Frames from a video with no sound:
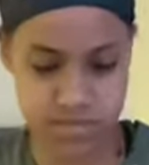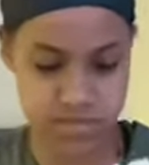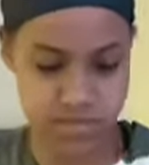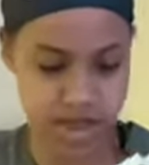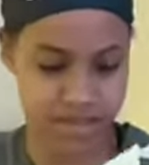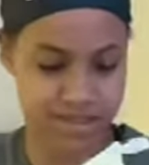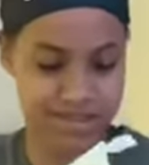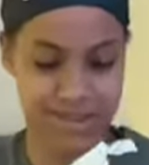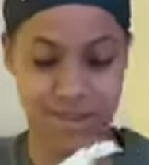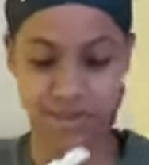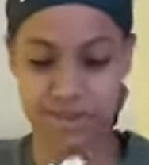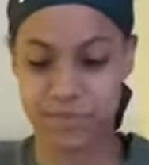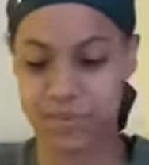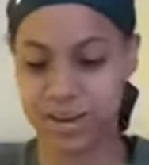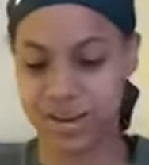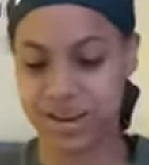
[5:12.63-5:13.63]
I think that was a
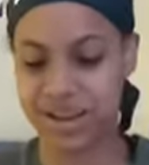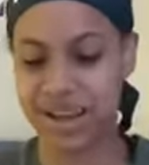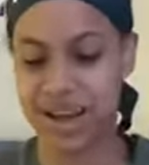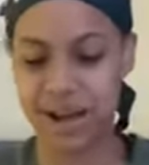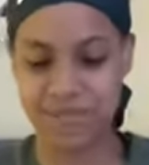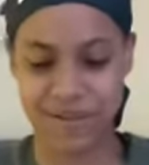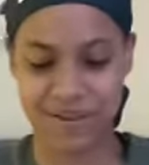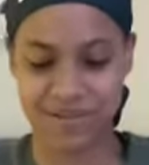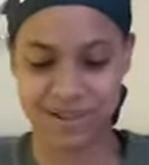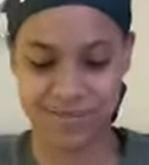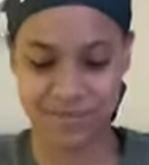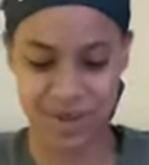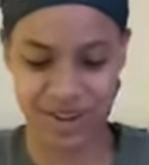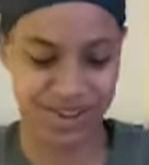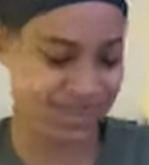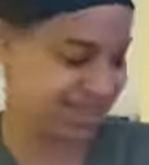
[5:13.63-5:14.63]
pin. I probably
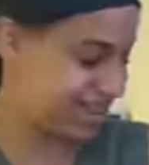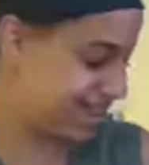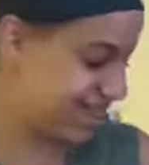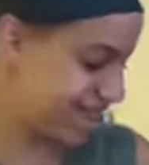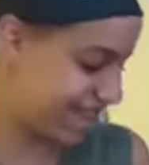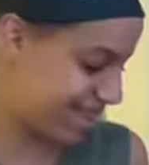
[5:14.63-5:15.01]
spoiled it.